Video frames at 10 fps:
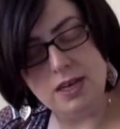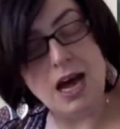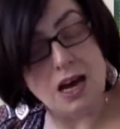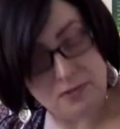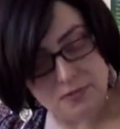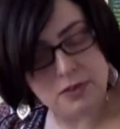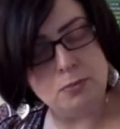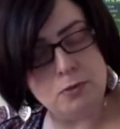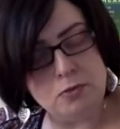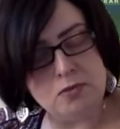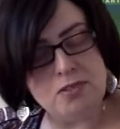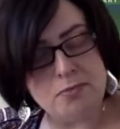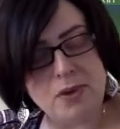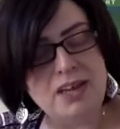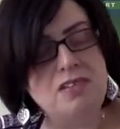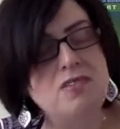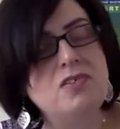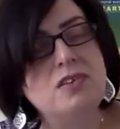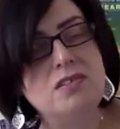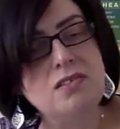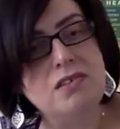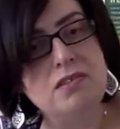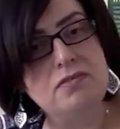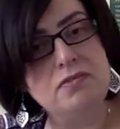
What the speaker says: comfortable space for yourself.